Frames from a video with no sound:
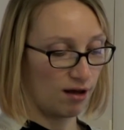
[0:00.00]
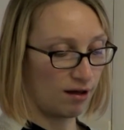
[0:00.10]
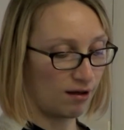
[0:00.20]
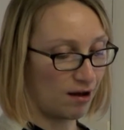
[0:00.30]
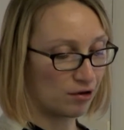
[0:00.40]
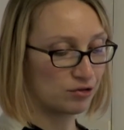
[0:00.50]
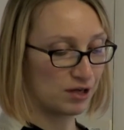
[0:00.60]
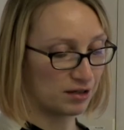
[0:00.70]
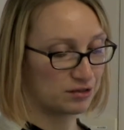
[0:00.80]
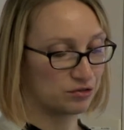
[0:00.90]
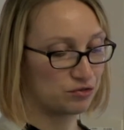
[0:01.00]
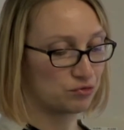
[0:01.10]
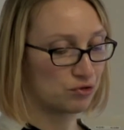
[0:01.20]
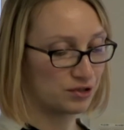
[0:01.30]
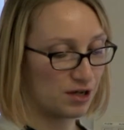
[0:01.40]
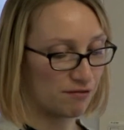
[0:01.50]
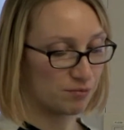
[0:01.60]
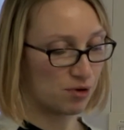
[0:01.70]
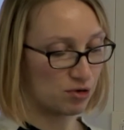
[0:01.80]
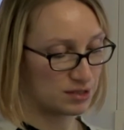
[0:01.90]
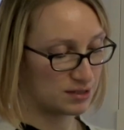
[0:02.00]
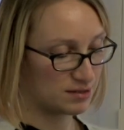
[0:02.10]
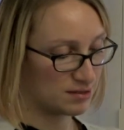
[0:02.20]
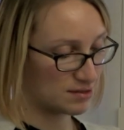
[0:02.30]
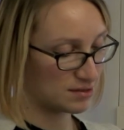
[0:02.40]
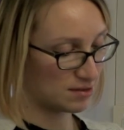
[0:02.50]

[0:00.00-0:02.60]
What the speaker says: are connected to all the other boxes